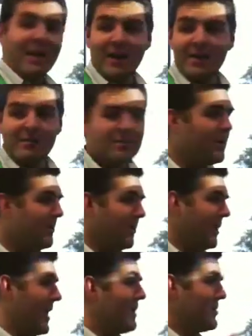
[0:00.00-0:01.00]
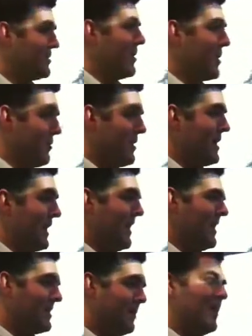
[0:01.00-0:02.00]
and all your neighbours know you're reading
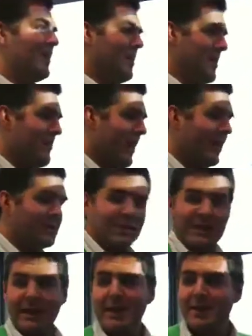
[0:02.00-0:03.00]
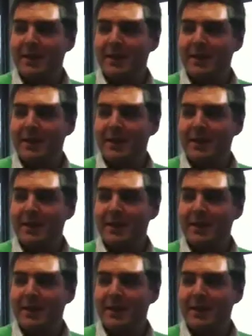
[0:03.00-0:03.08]
it, it's a little bit embarrassing.